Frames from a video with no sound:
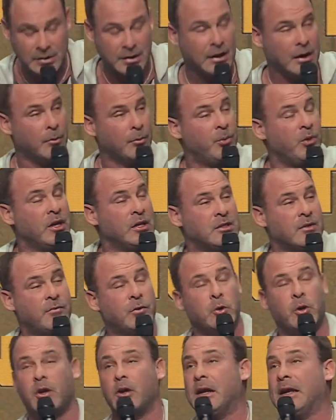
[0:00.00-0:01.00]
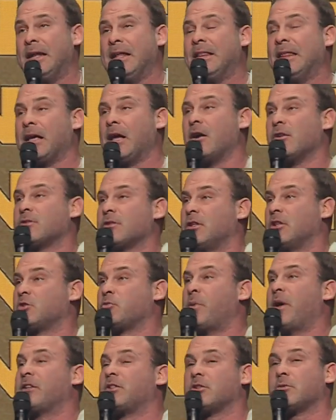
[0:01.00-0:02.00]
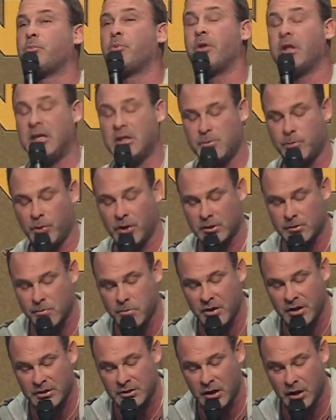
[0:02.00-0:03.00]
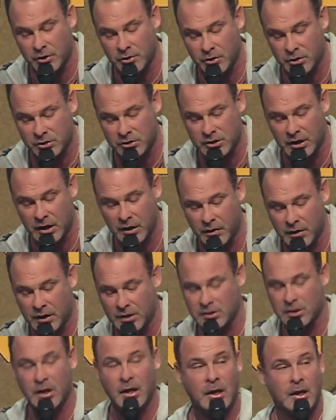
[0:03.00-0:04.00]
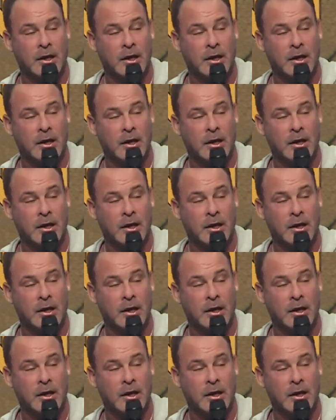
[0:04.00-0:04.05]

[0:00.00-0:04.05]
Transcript: And, and, please, if you don't hear anything else in this message, please, please, please understand this.